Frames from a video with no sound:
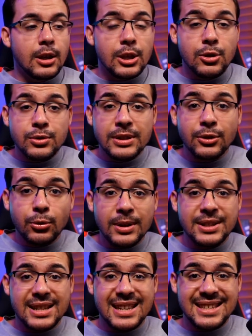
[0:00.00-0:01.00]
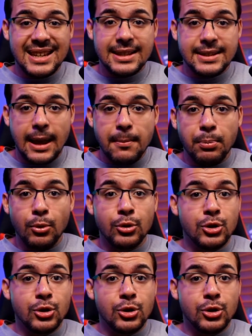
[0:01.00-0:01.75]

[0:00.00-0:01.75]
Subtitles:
Using Twitch as an example,